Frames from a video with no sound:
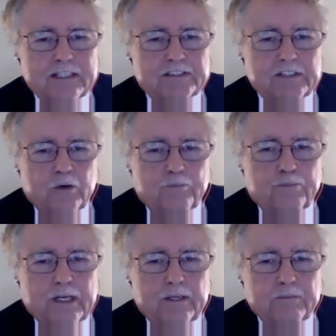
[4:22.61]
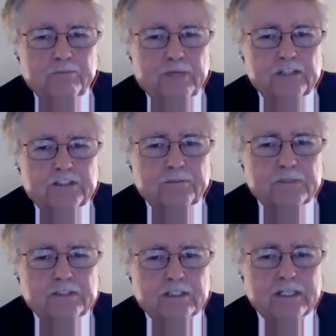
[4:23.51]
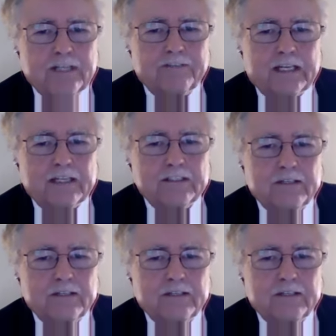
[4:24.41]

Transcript: That's no punch at Mr. Levin.